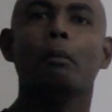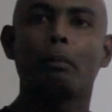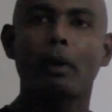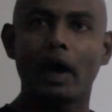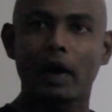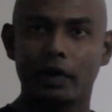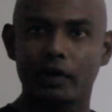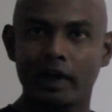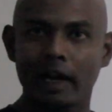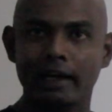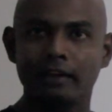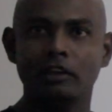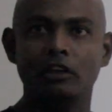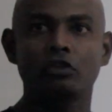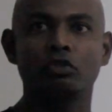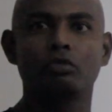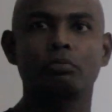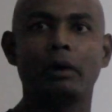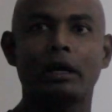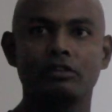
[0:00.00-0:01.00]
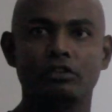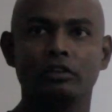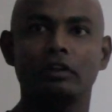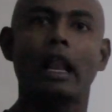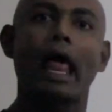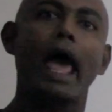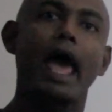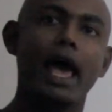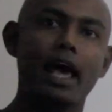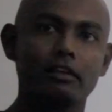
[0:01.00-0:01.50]
prioritize this
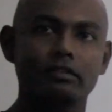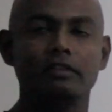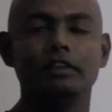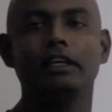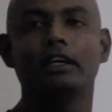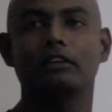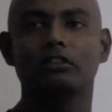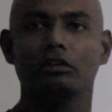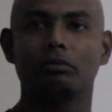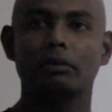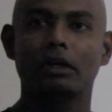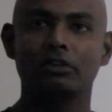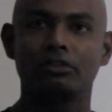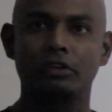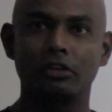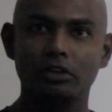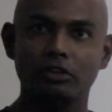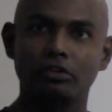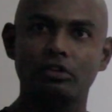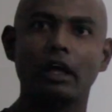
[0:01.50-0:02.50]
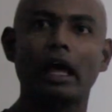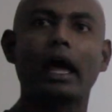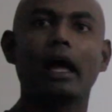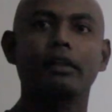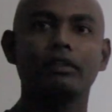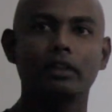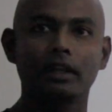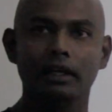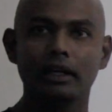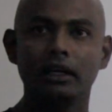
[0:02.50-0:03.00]
muscle as the other muscles
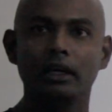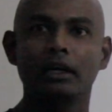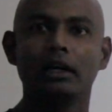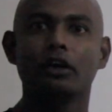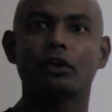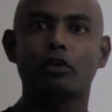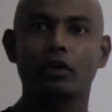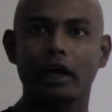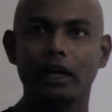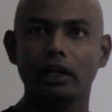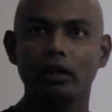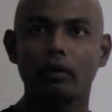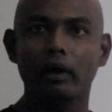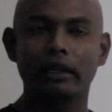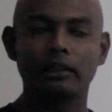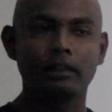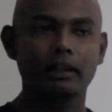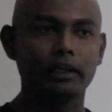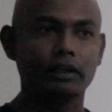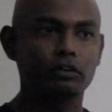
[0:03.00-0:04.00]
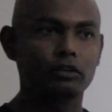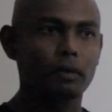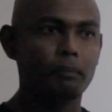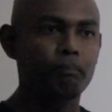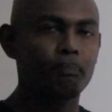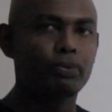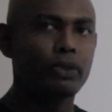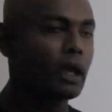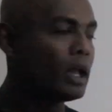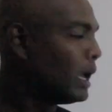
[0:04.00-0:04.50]
and the train new athletes.
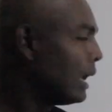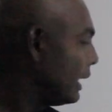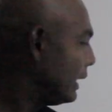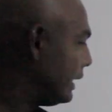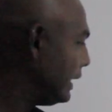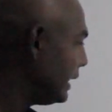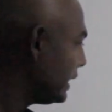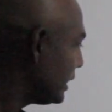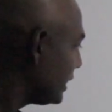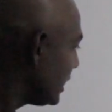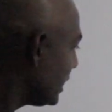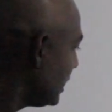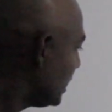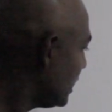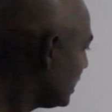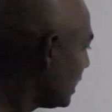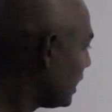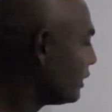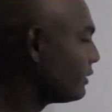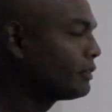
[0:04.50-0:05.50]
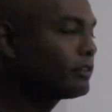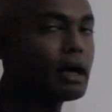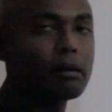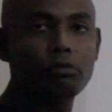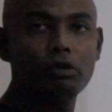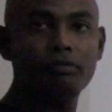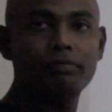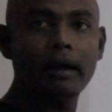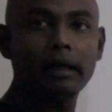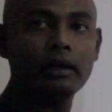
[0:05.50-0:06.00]
Here
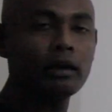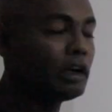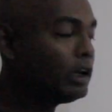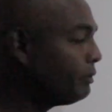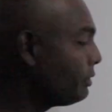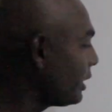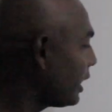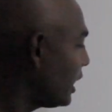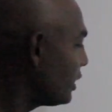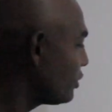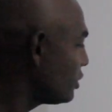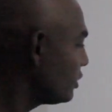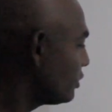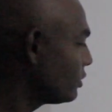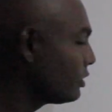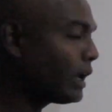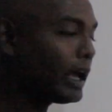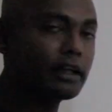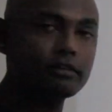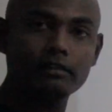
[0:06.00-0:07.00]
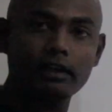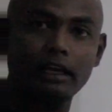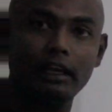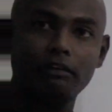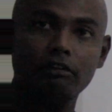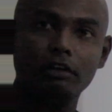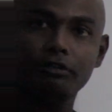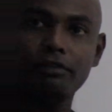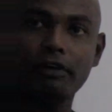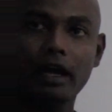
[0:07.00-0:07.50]
some of my qualifications: ASCA
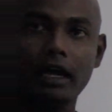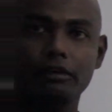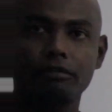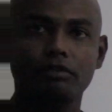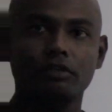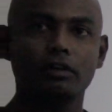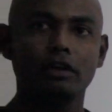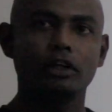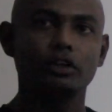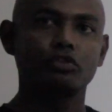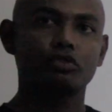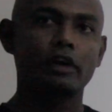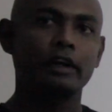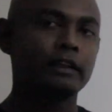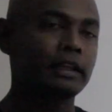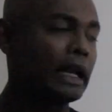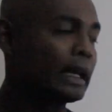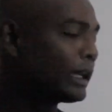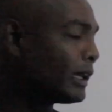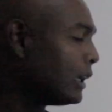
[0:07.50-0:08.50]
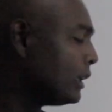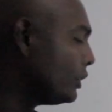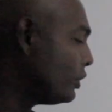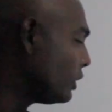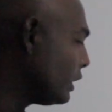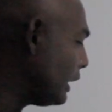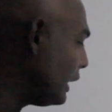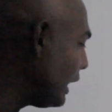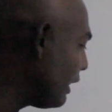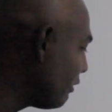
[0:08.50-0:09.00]
level 5, strength and
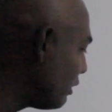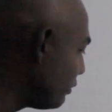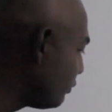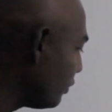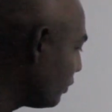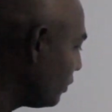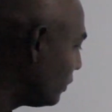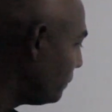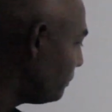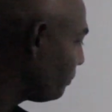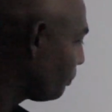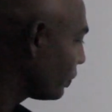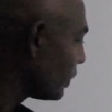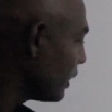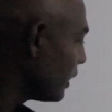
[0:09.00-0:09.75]
conditioning level 4,